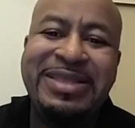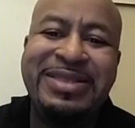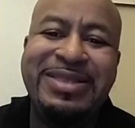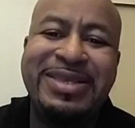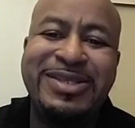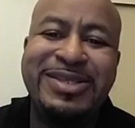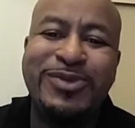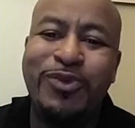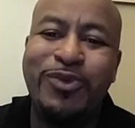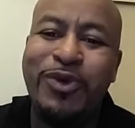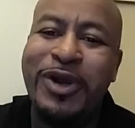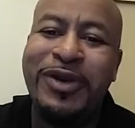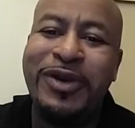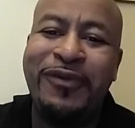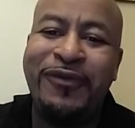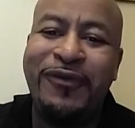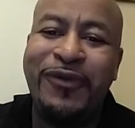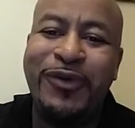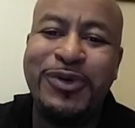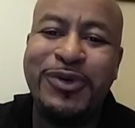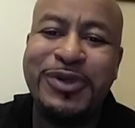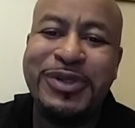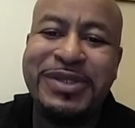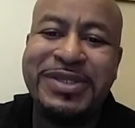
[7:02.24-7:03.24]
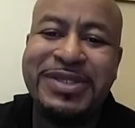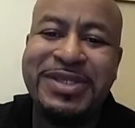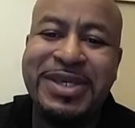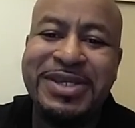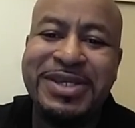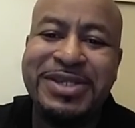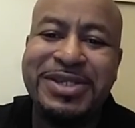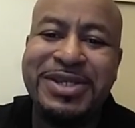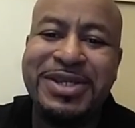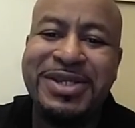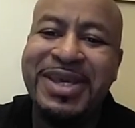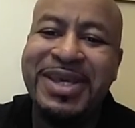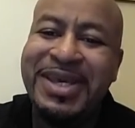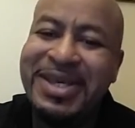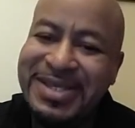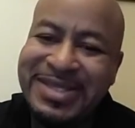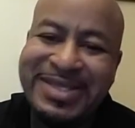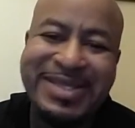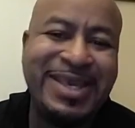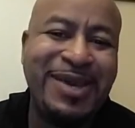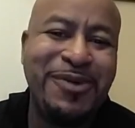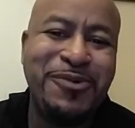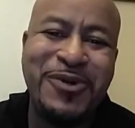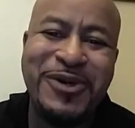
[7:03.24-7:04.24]
made this wonderful decision.
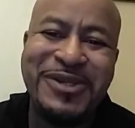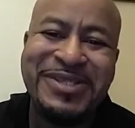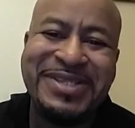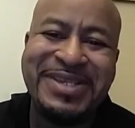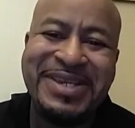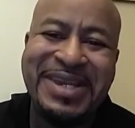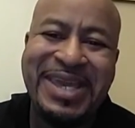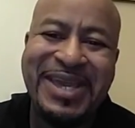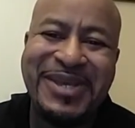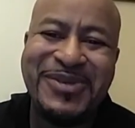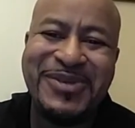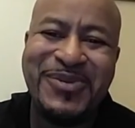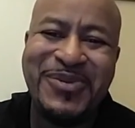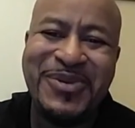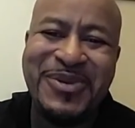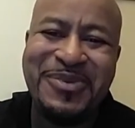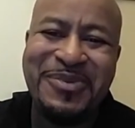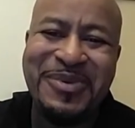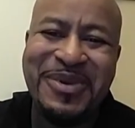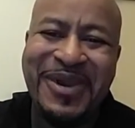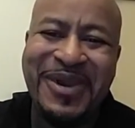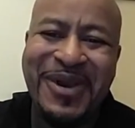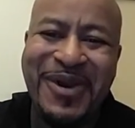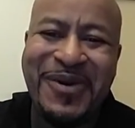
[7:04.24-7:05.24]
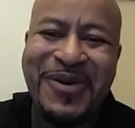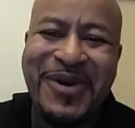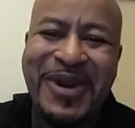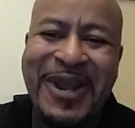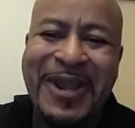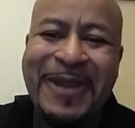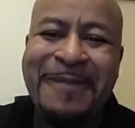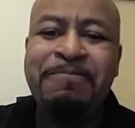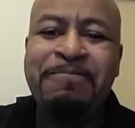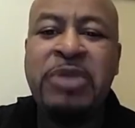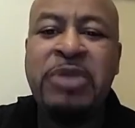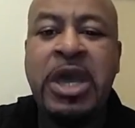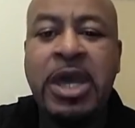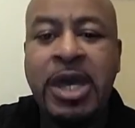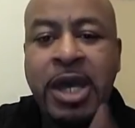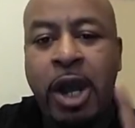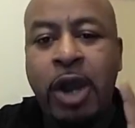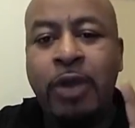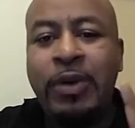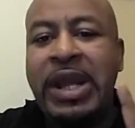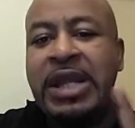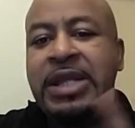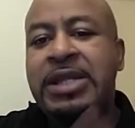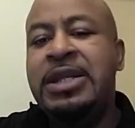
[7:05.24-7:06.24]
Say what's next with me, all right?
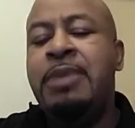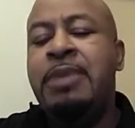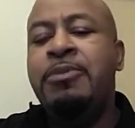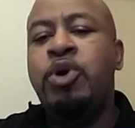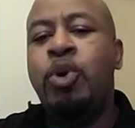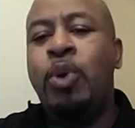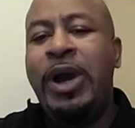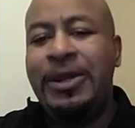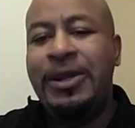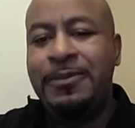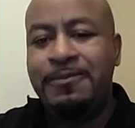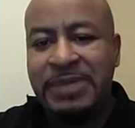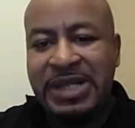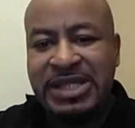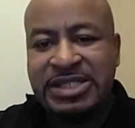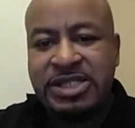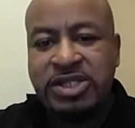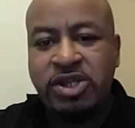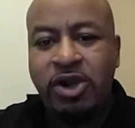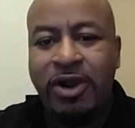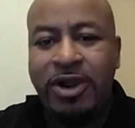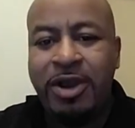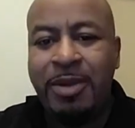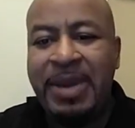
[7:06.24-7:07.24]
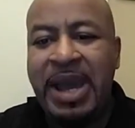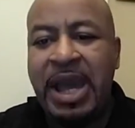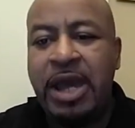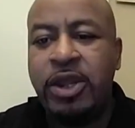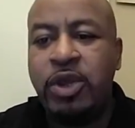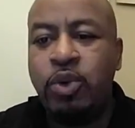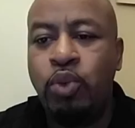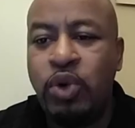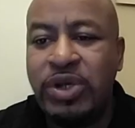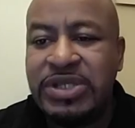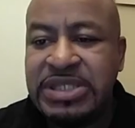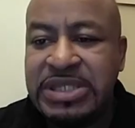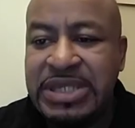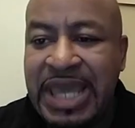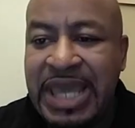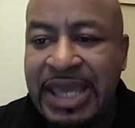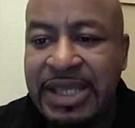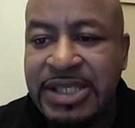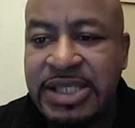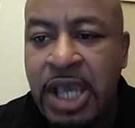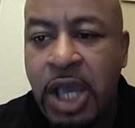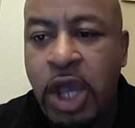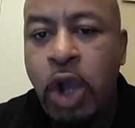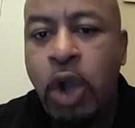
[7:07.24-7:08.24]
All right, number one, let's talk about it. What's
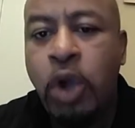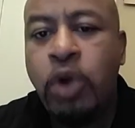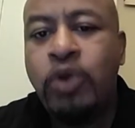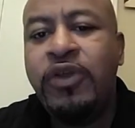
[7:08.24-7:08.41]
next?